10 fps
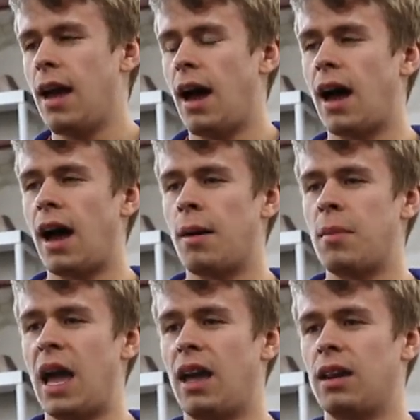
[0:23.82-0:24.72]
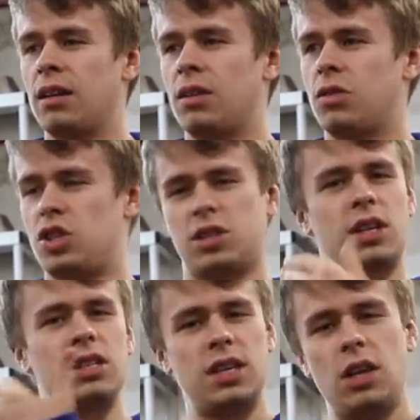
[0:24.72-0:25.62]
And just
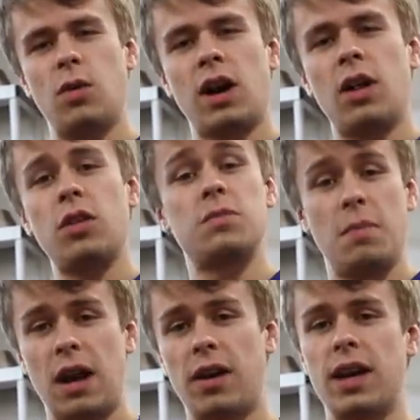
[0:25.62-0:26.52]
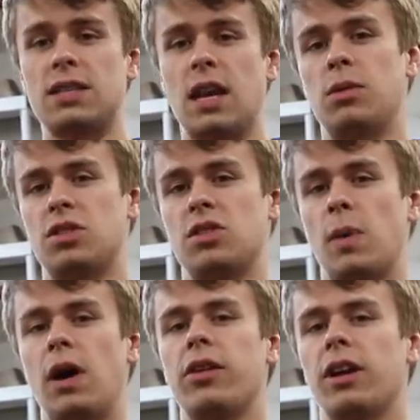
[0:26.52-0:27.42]
continuing on those Marriott tables as
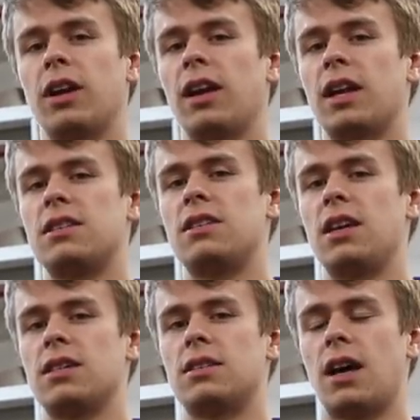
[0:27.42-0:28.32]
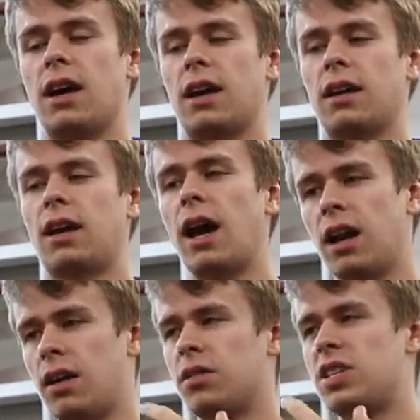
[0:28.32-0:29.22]
well, you're going to get to see us kind
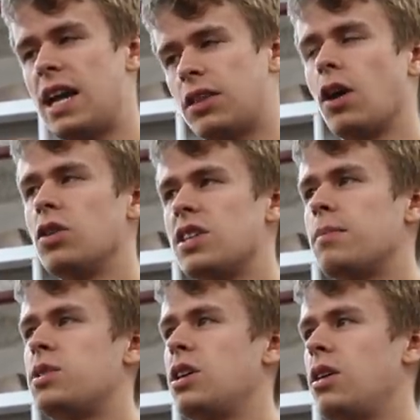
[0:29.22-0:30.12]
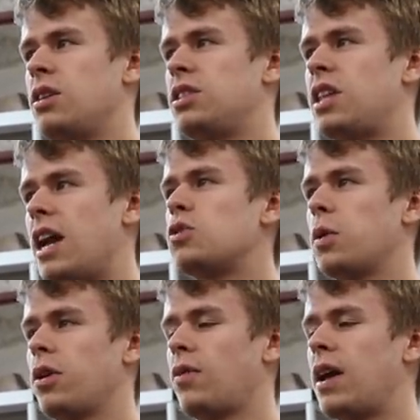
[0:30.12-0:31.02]
of take those up to the stage
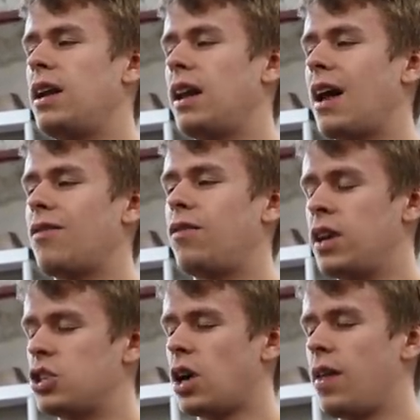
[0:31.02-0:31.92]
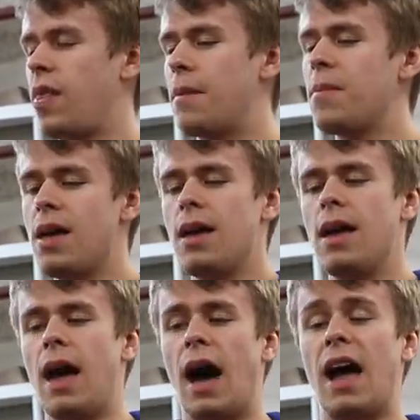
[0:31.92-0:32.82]
where they're ready to get finish on them.
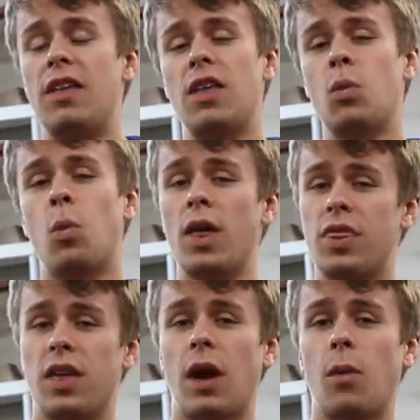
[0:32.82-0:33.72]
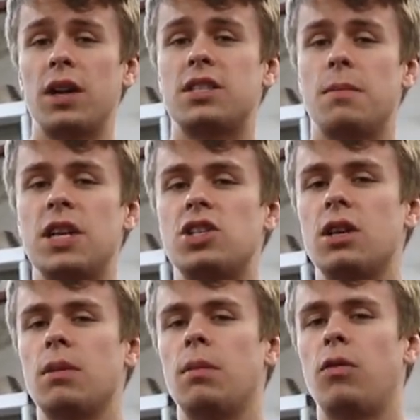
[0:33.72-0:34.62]
And then one thing I wanted to
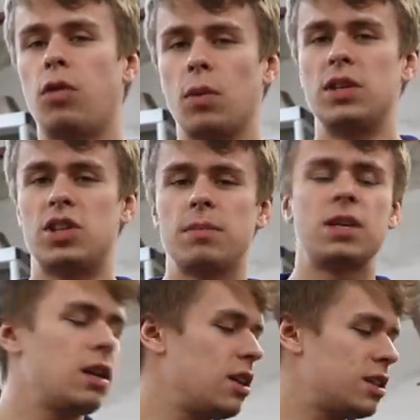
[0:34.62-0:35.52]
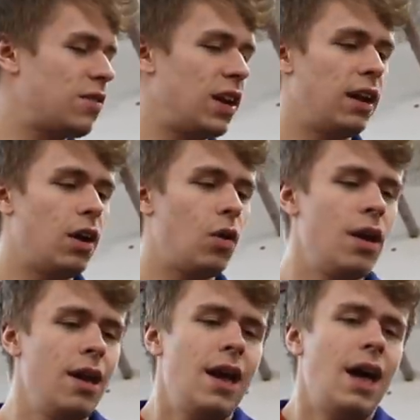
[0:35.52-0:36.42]
mention before we jumped into this video,